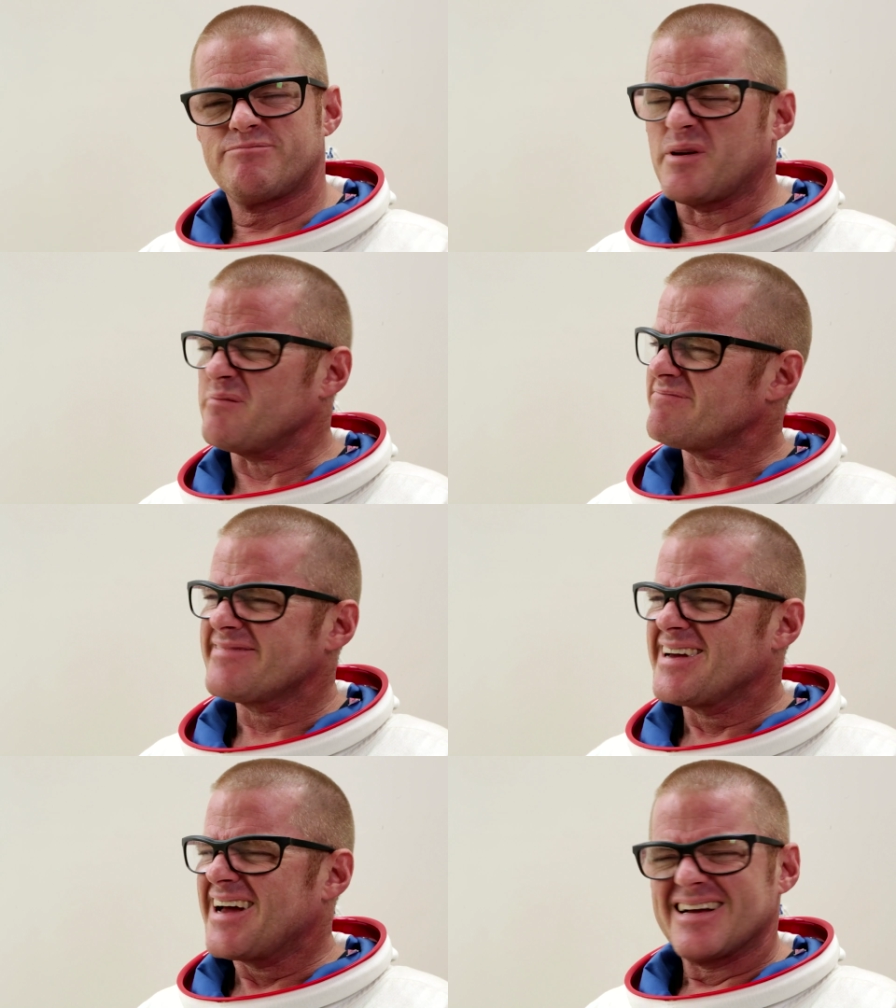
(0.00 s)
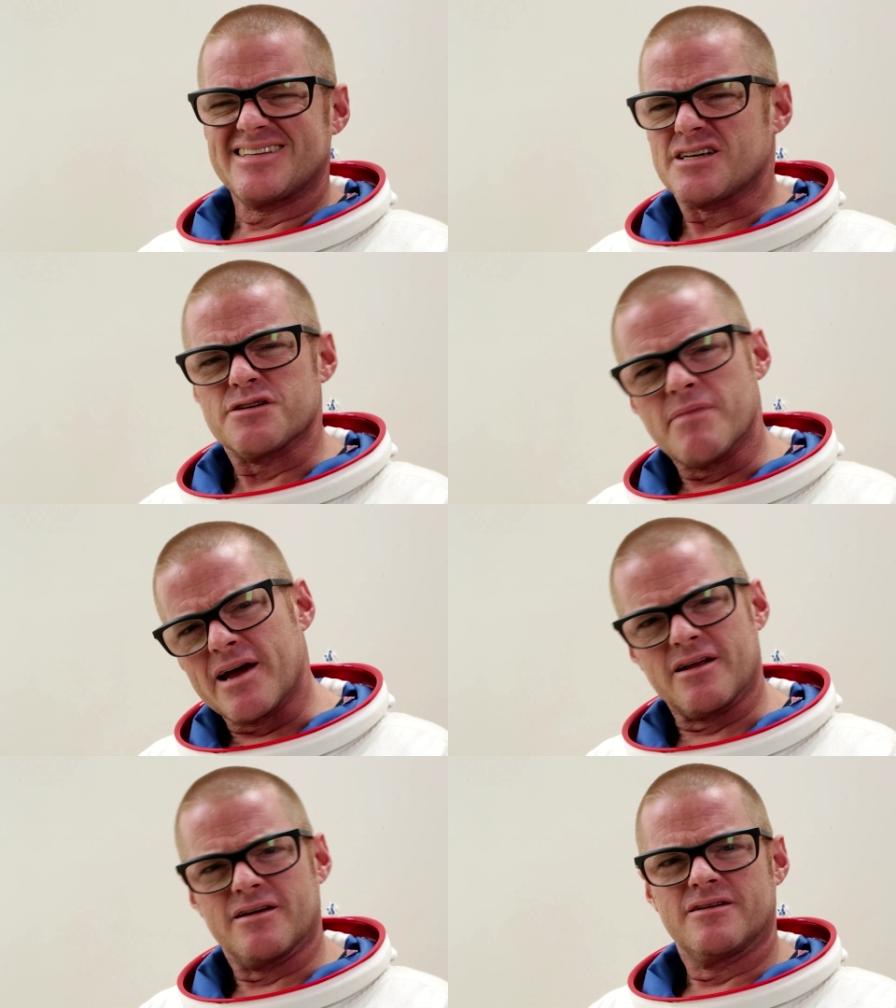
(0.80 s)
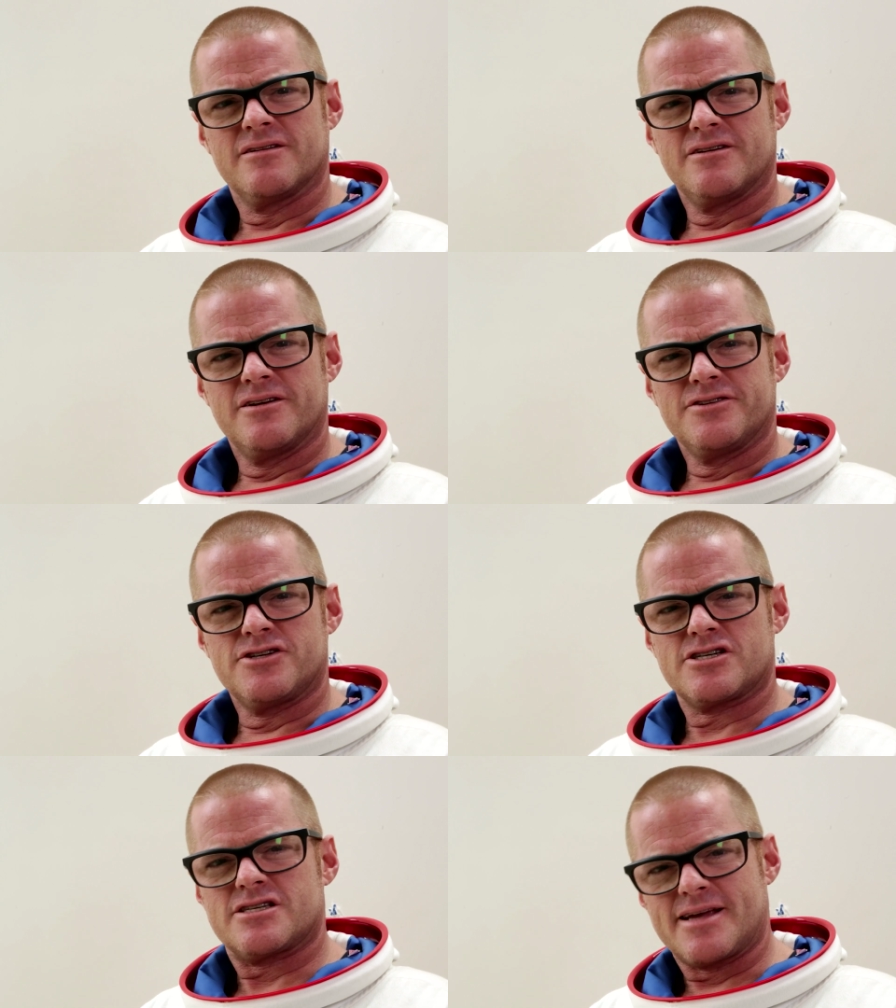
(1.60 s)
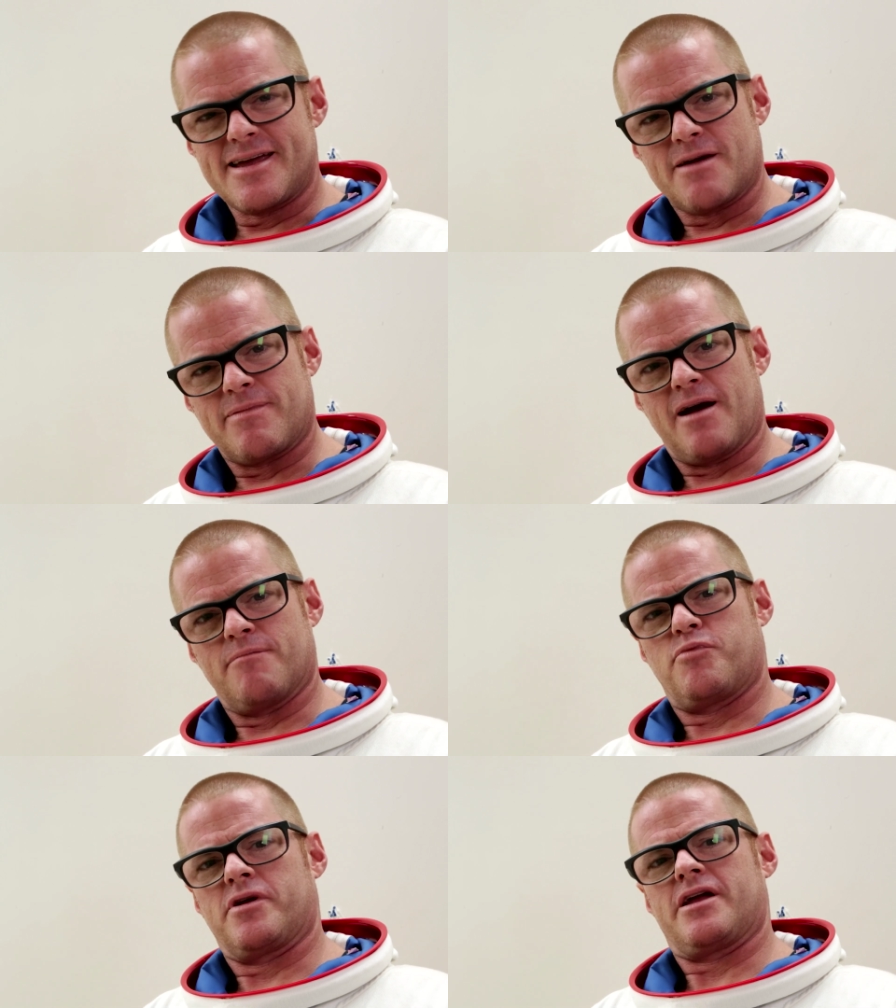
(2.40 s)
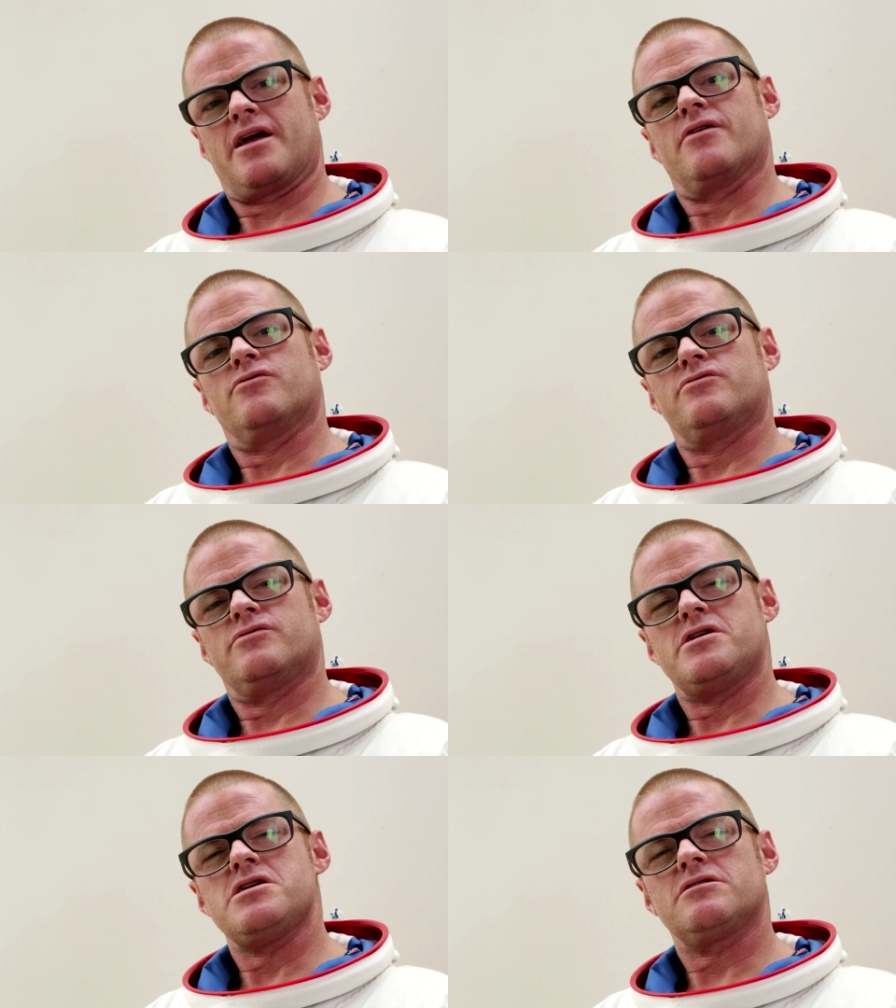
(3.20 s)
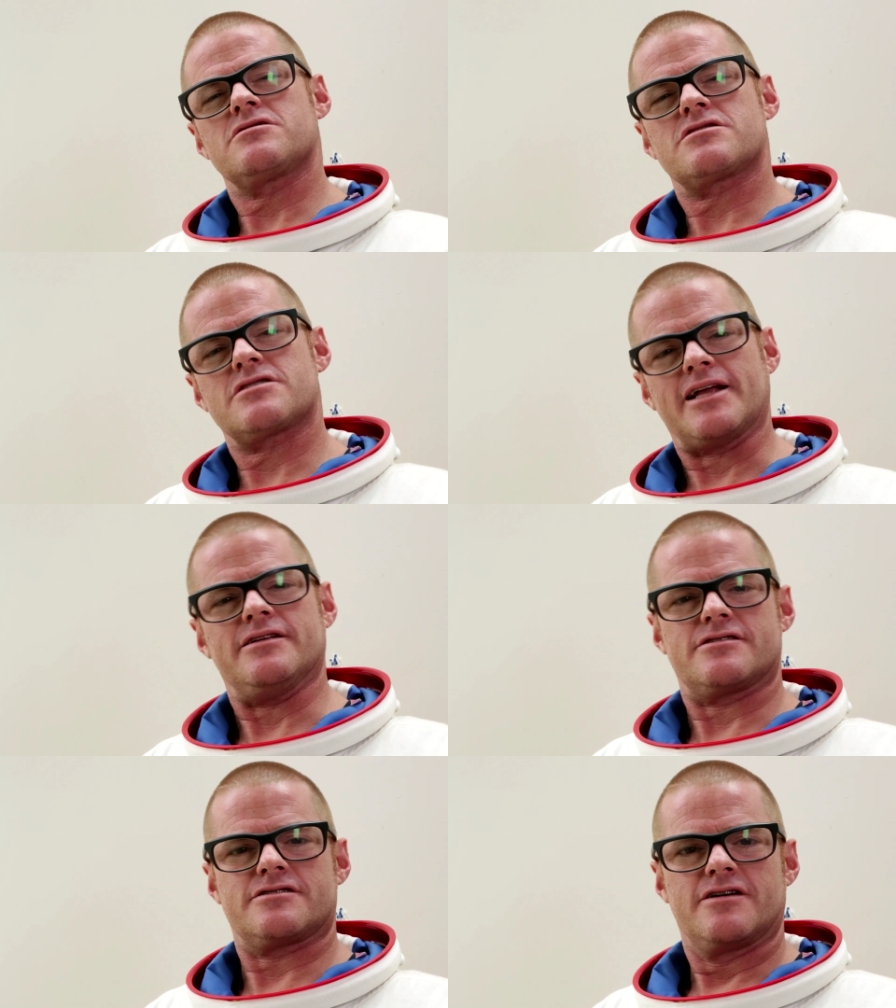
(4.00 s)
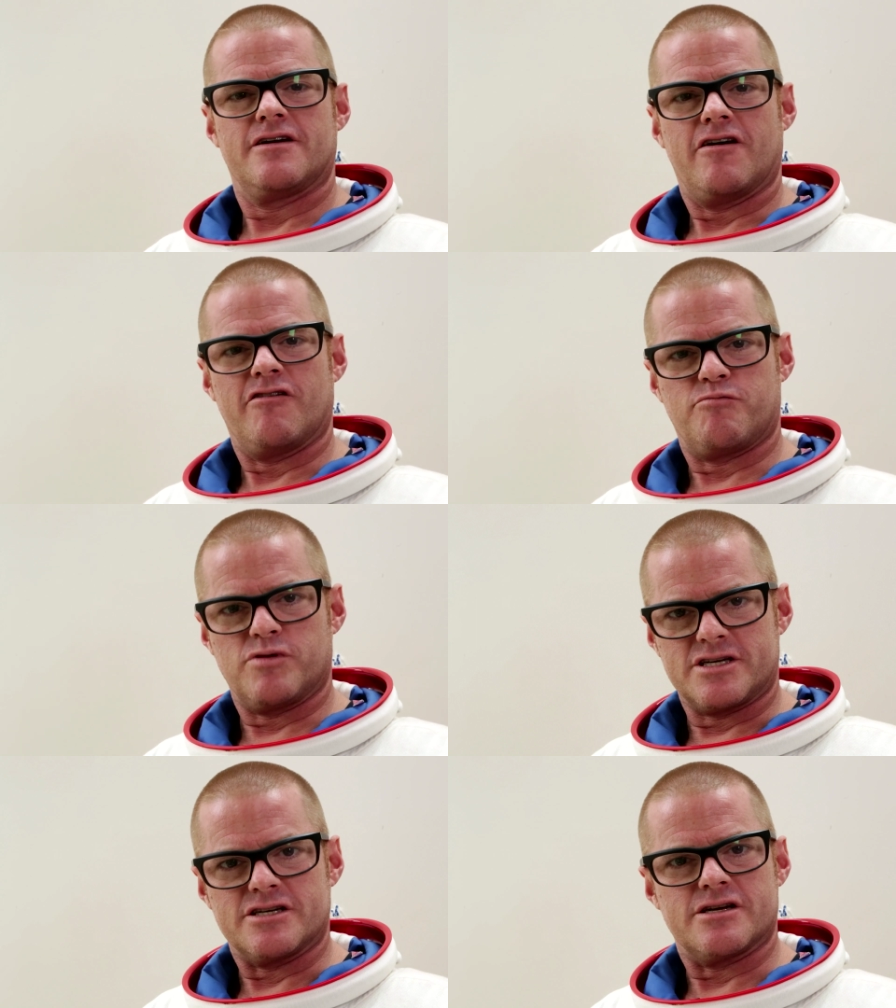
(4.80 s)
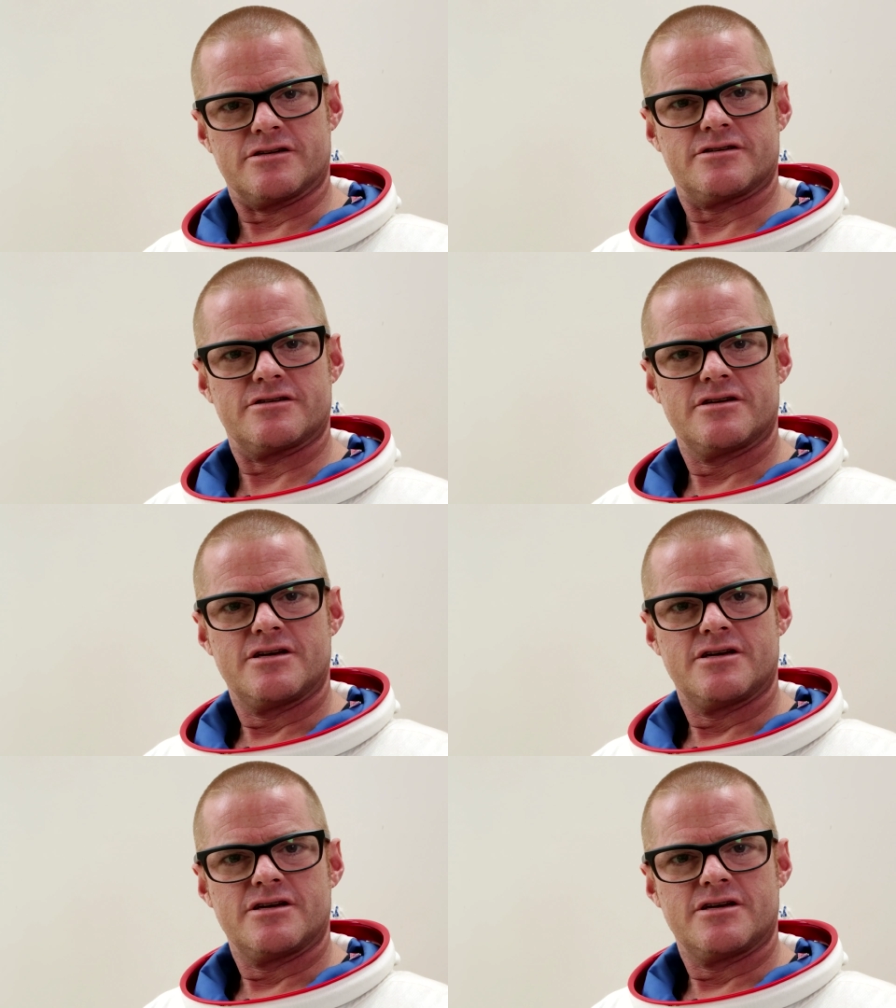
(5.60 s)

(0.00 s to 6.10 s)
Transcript: but doesn't matter. Just think about bringing a real sense of Britishness